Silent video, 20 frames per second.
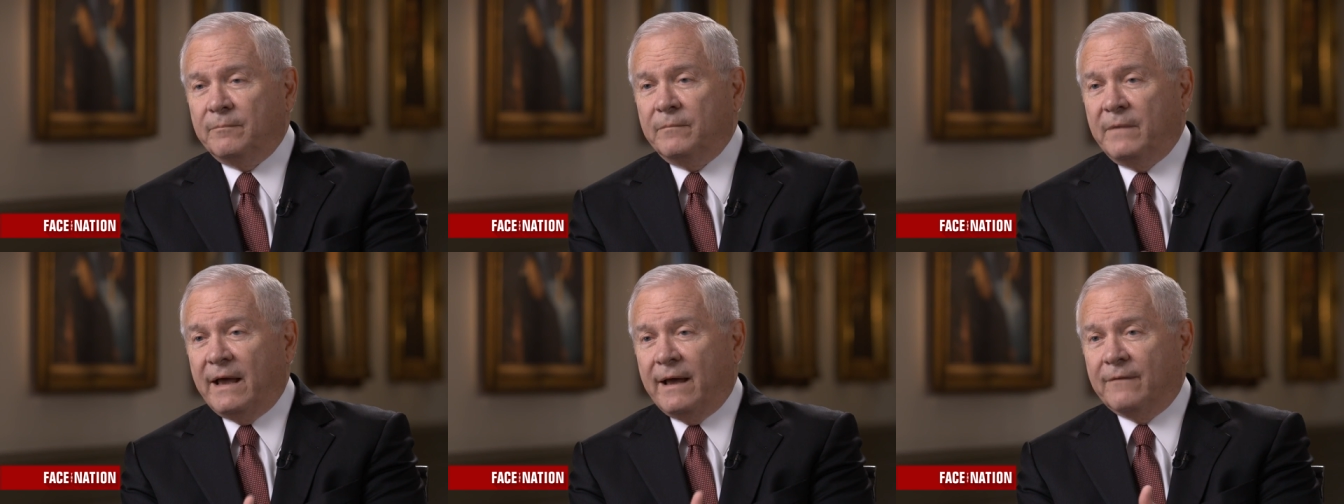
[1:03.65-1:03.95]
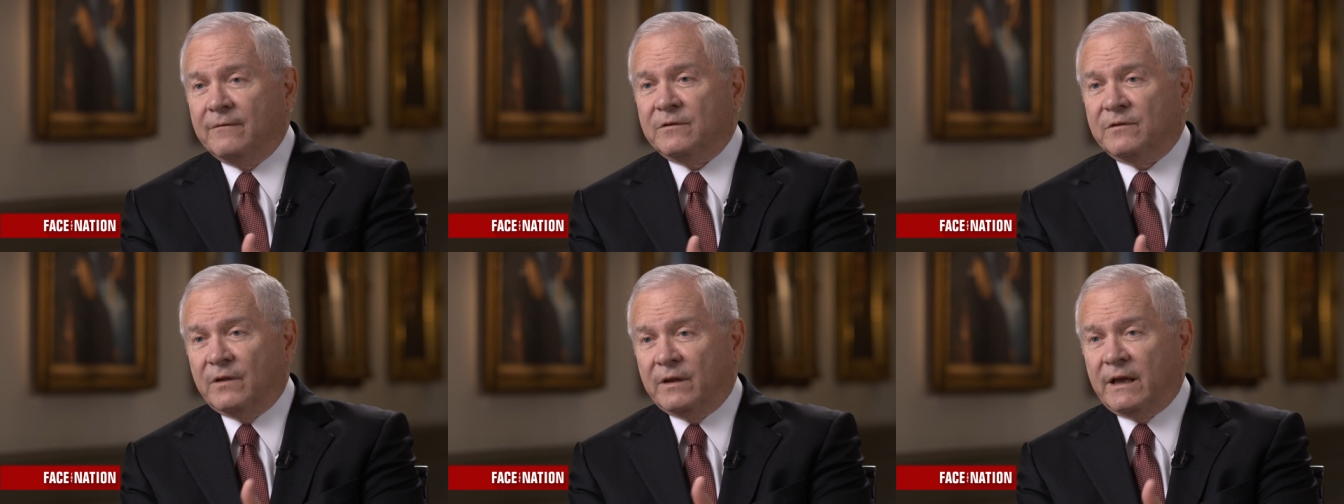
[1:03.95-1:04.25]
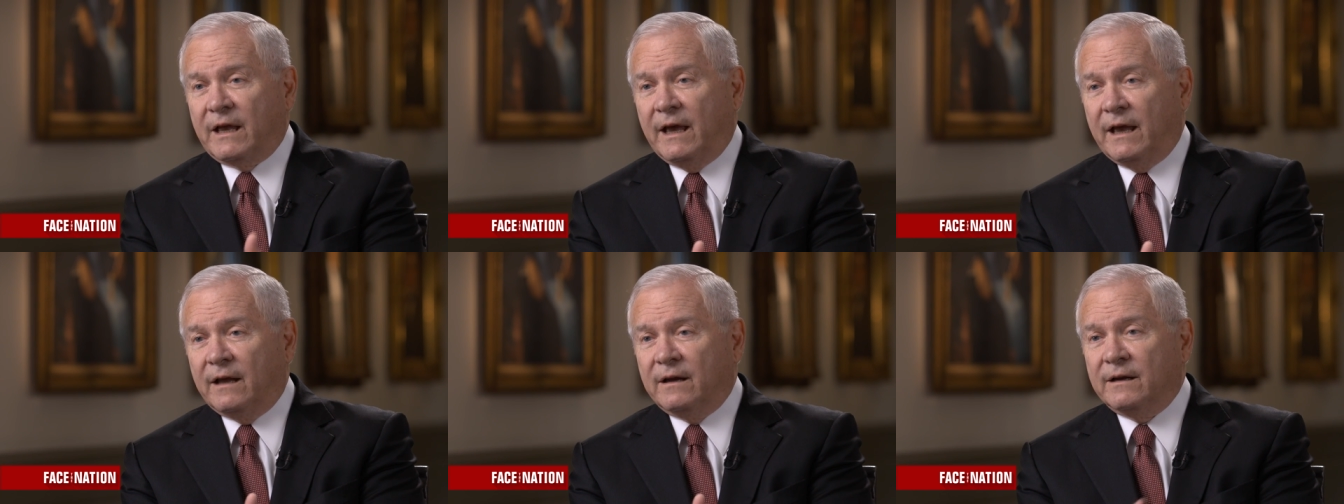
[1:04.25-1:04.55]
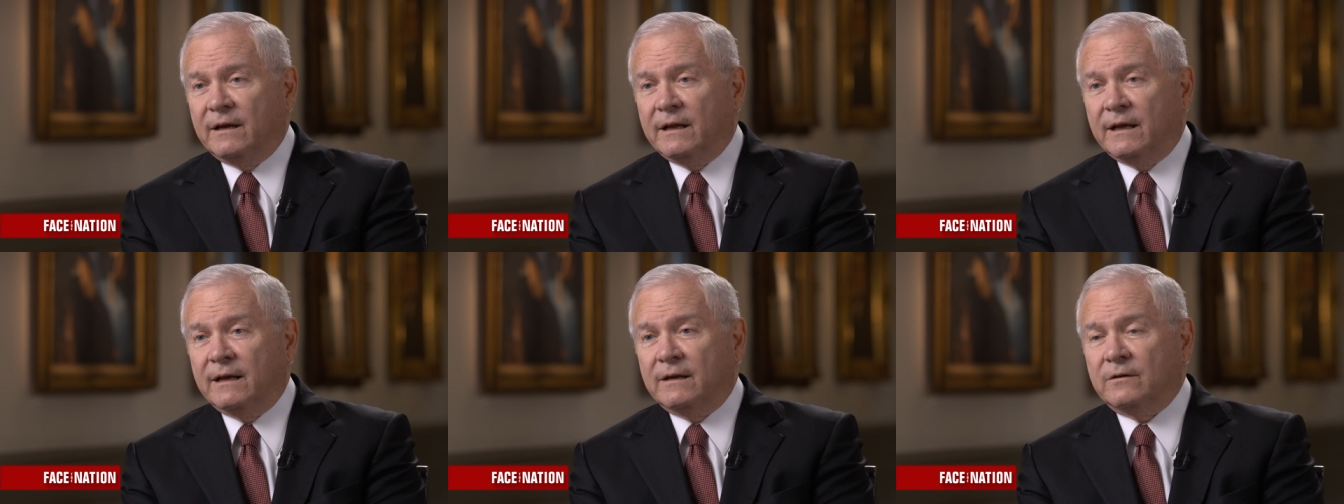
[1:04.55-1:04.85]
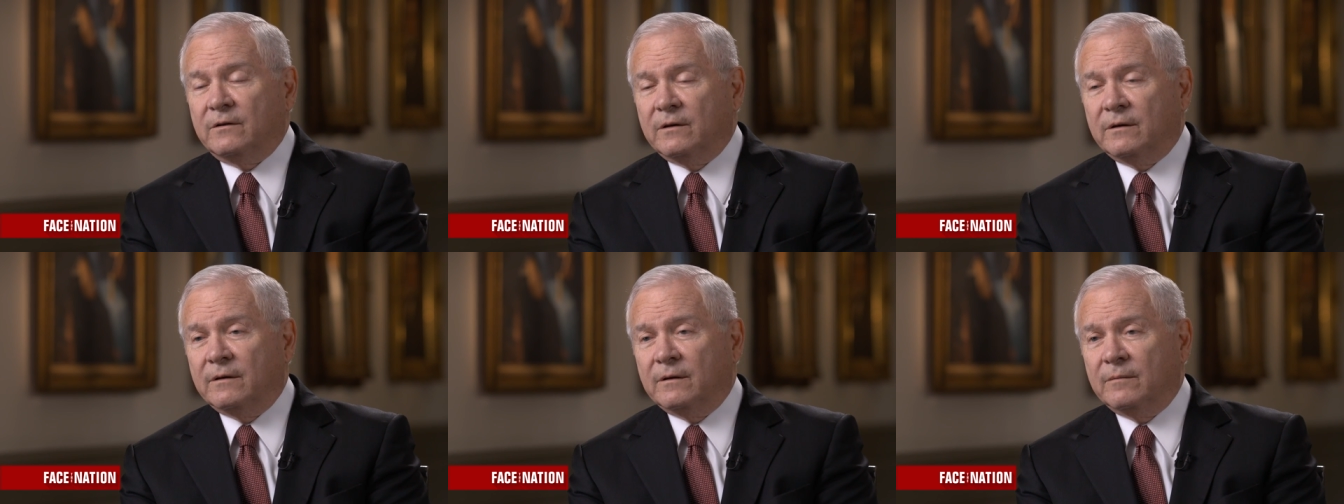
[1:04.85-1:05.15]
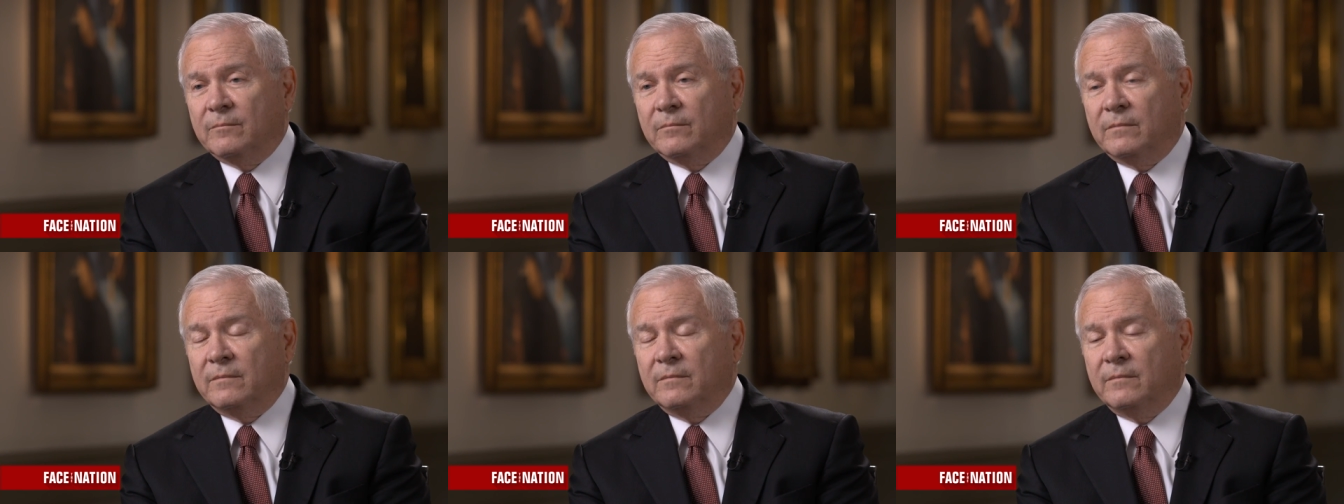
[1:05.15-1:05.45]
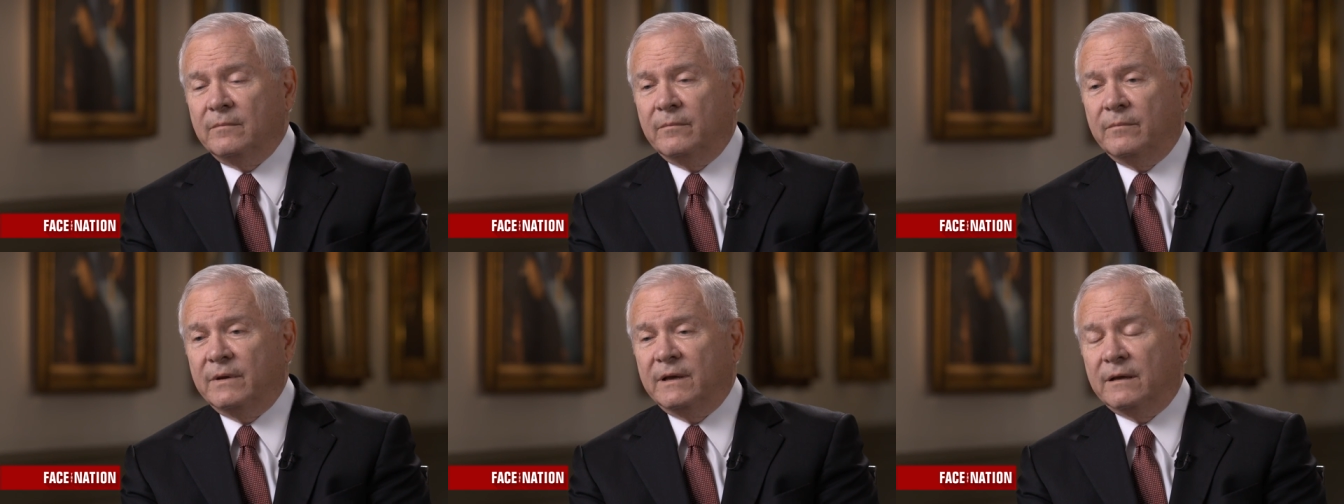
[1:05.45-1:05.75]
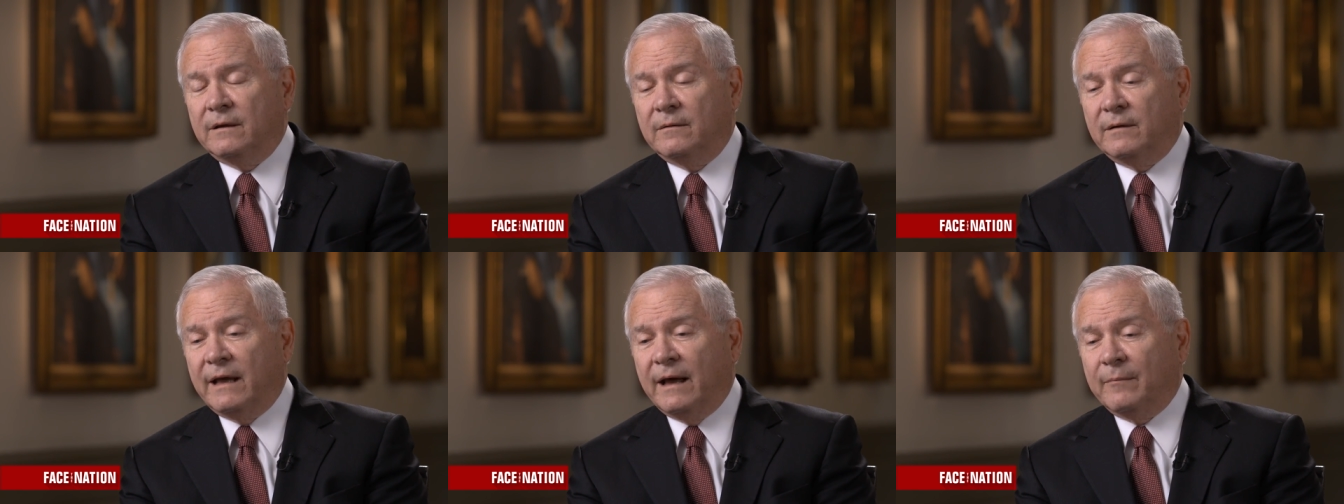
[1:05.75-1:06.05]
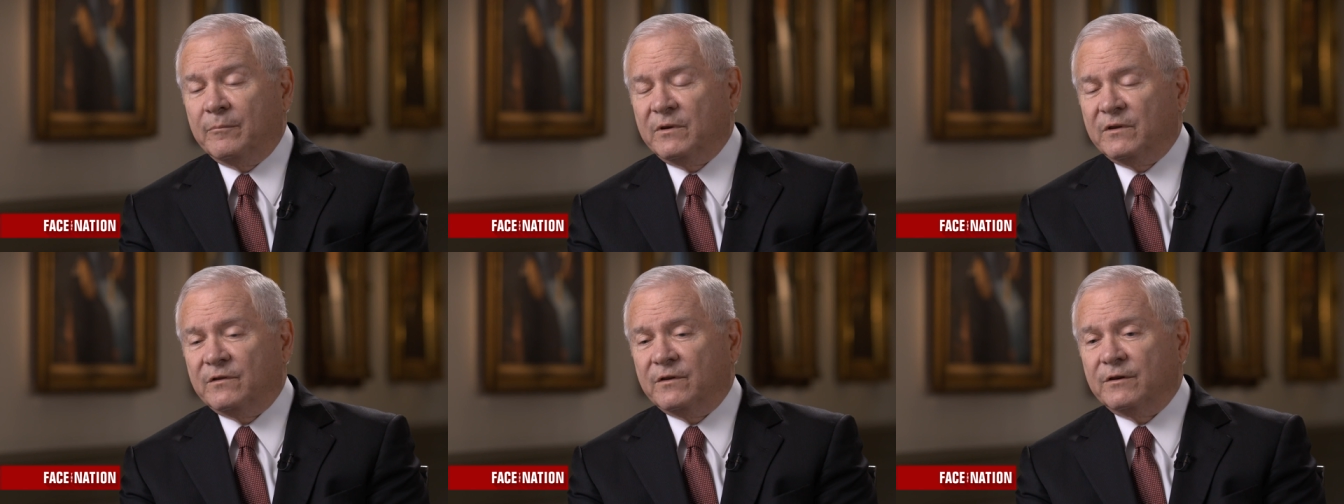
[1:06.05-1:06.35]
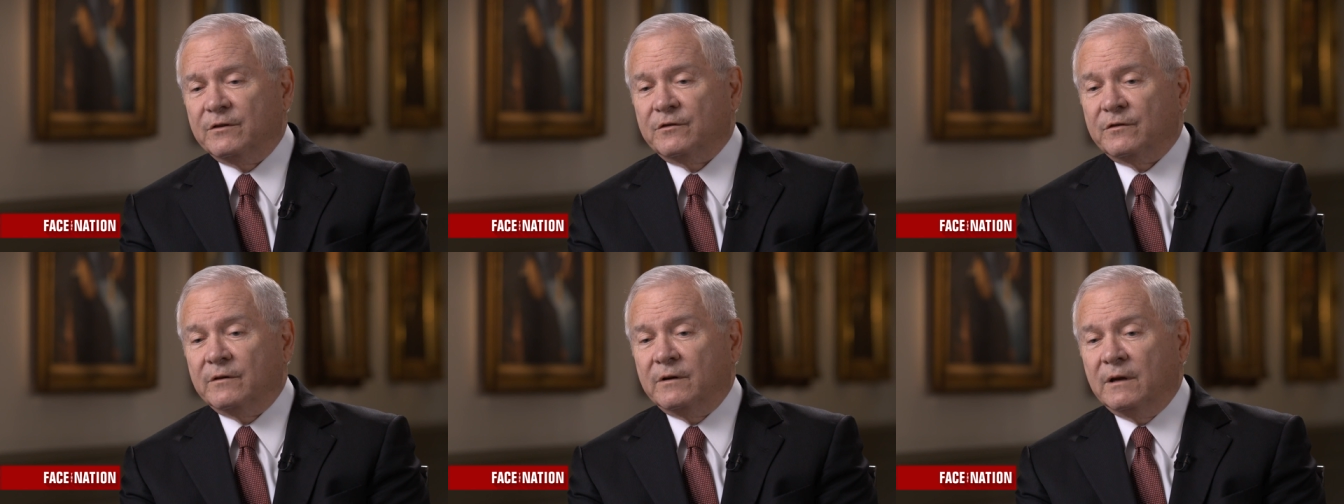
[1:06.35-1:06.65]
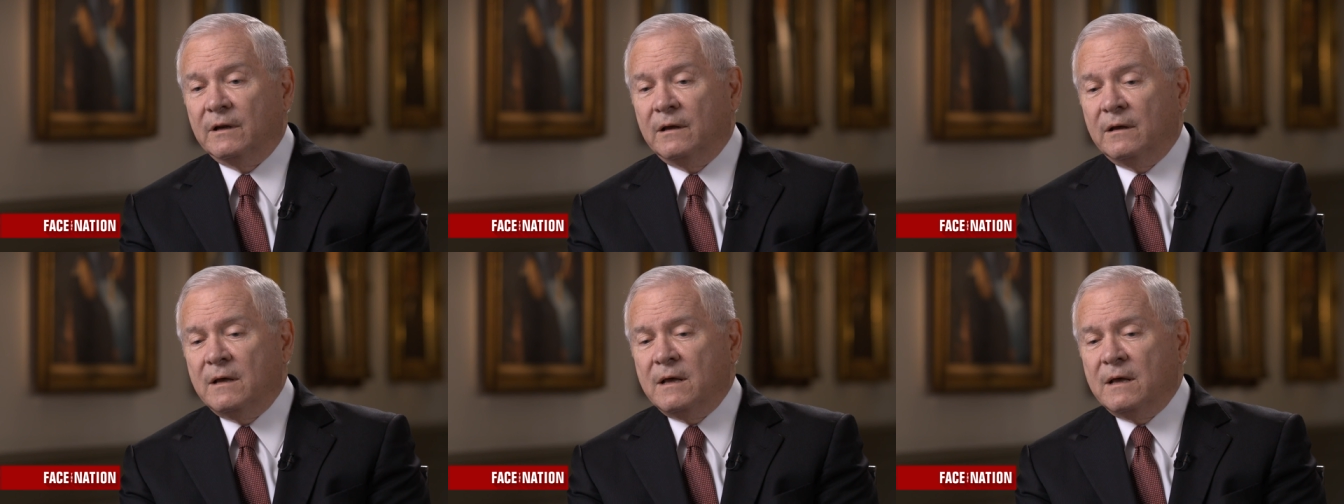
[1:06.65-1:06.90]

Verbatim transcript: have as the candidate to be in that position.